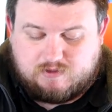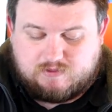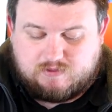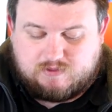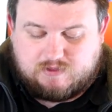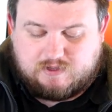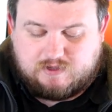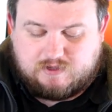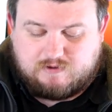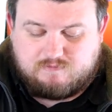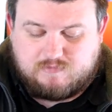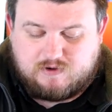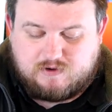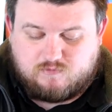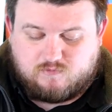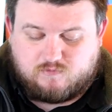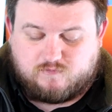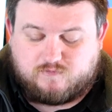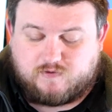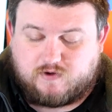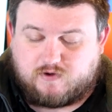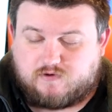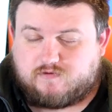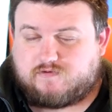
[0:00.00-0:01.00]
the
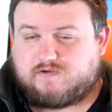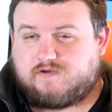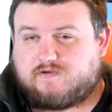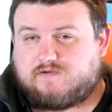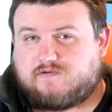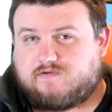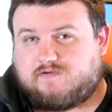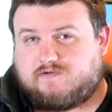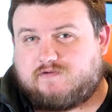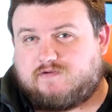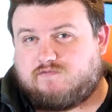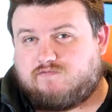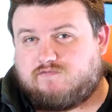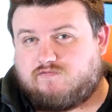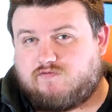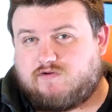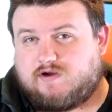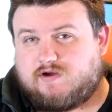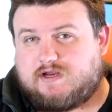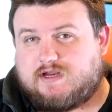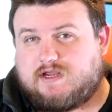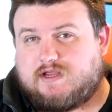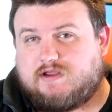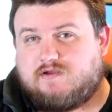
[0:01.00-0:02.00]
minimal focus distance is
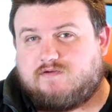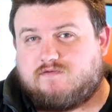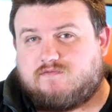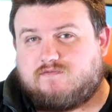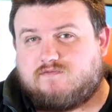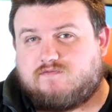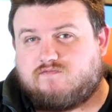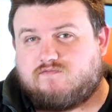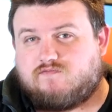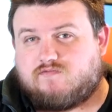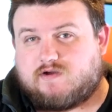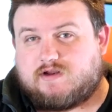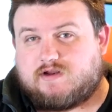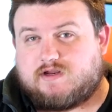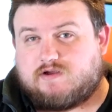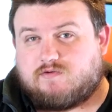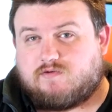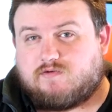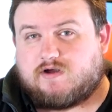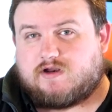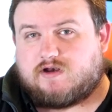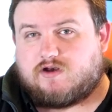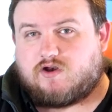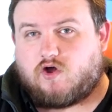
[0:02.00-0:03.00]
really
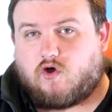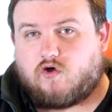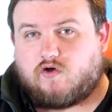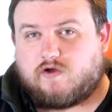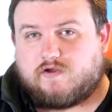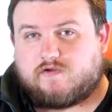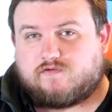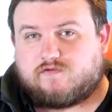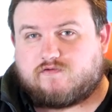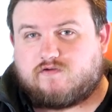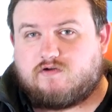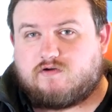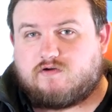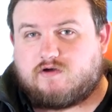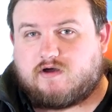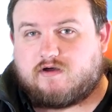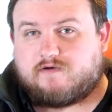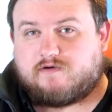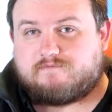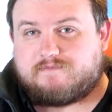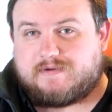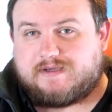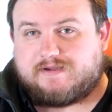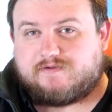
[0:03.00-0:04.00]
quite long. It's
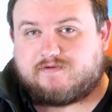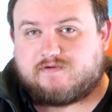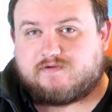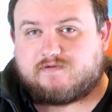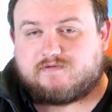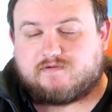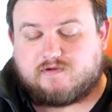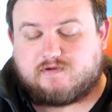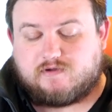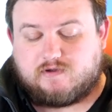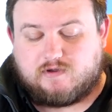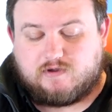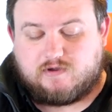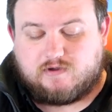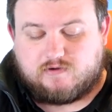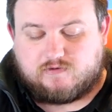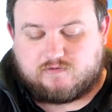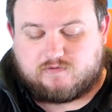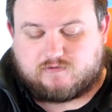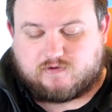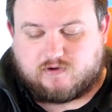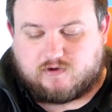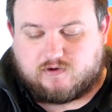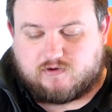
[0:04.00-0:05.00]
2.5 meters,
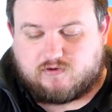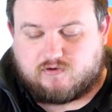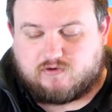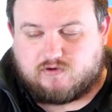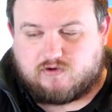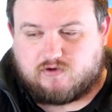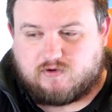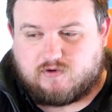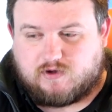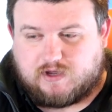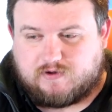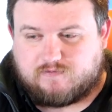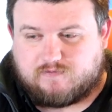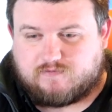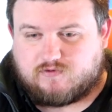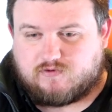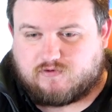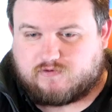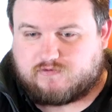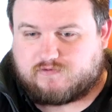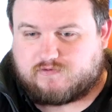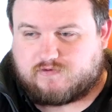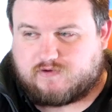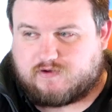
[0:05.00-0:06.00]
so you have
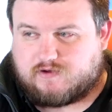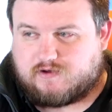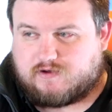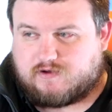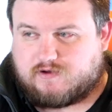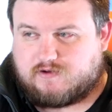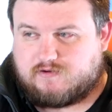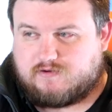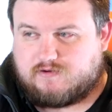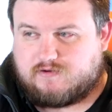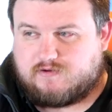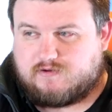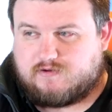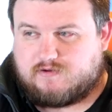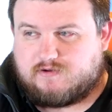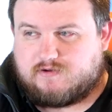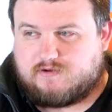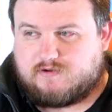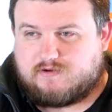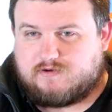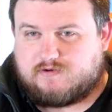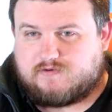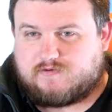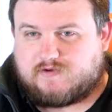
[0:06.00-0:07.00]
got to
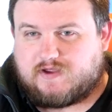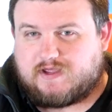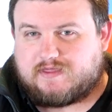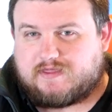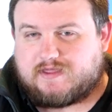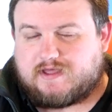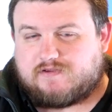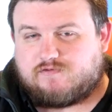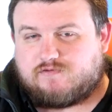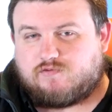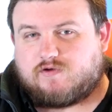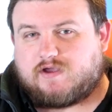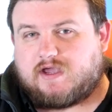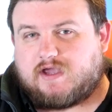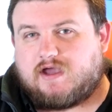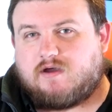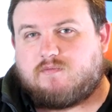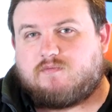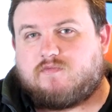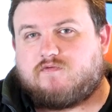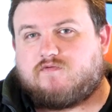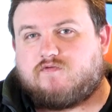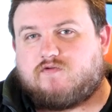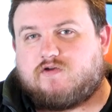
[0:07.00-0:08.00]
take that into
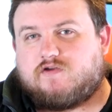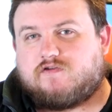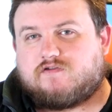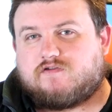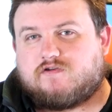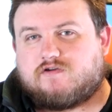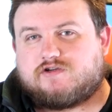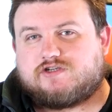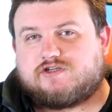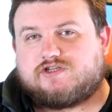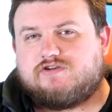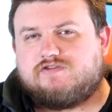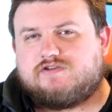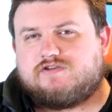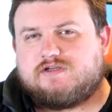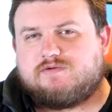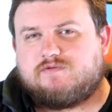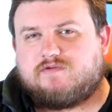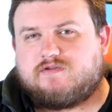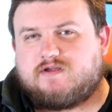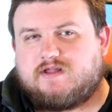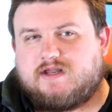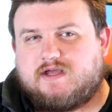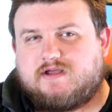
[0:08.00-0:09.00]
account before you start
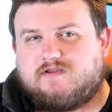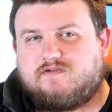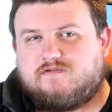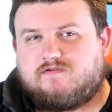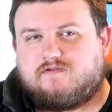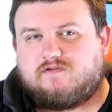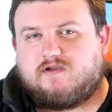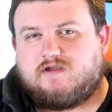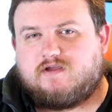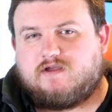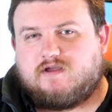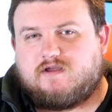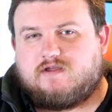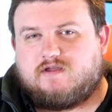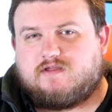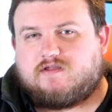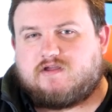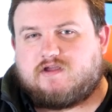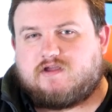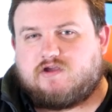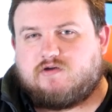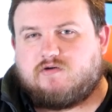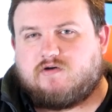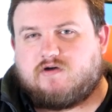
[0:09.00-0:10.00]
shooting with the lens,
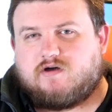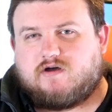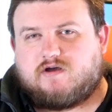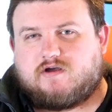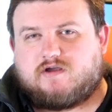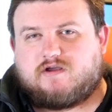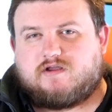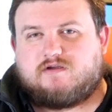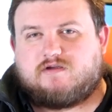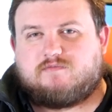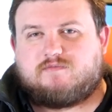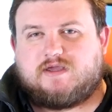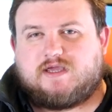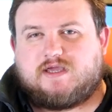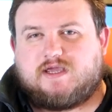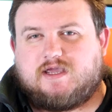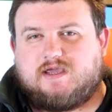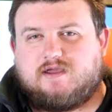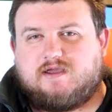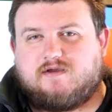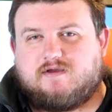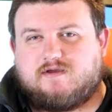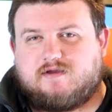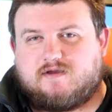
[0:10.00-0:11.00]
that you are going to
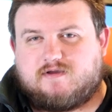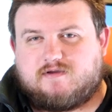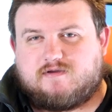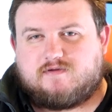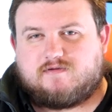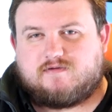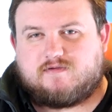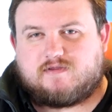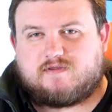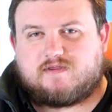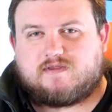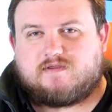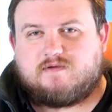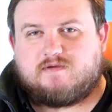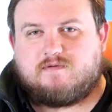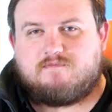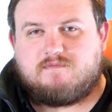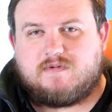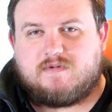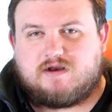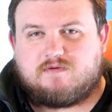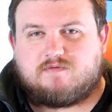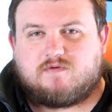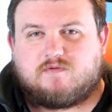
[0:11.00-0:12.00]
be a
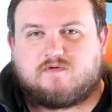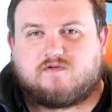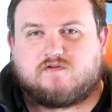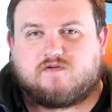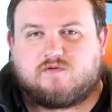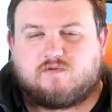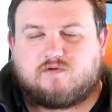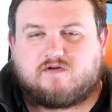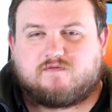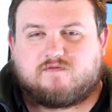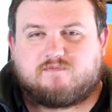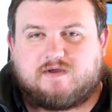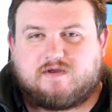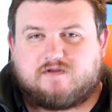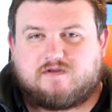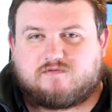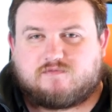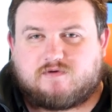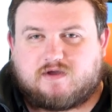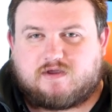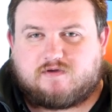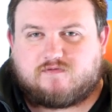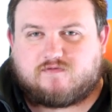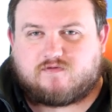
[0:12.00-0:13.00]
minimum of 2.5 meters
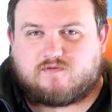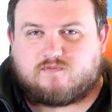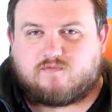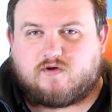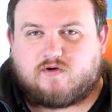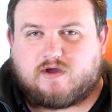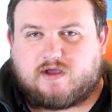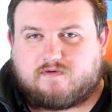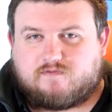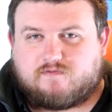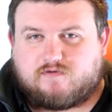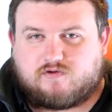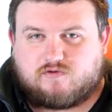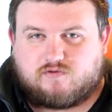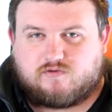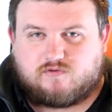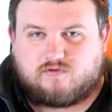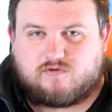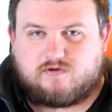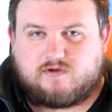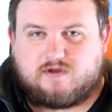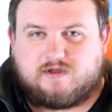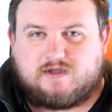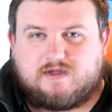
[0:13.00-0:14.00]
away from whatever
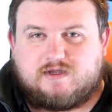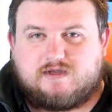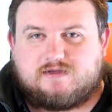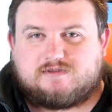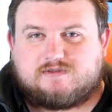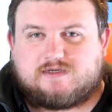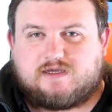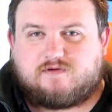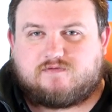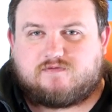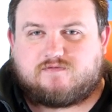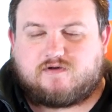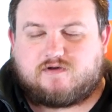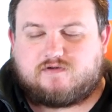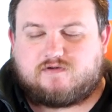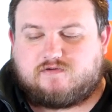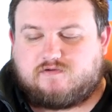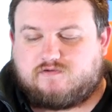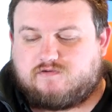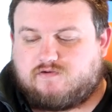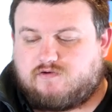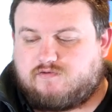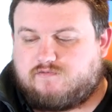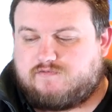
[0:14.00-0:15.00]
you're taking
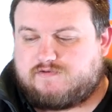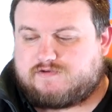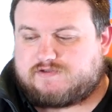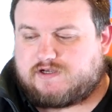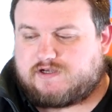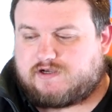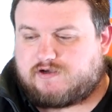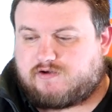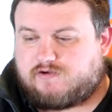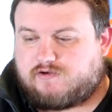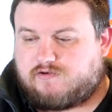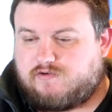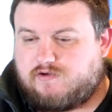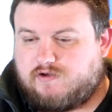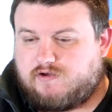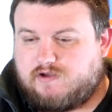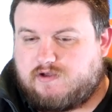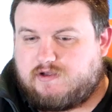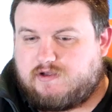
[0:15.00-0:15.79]
photos of. So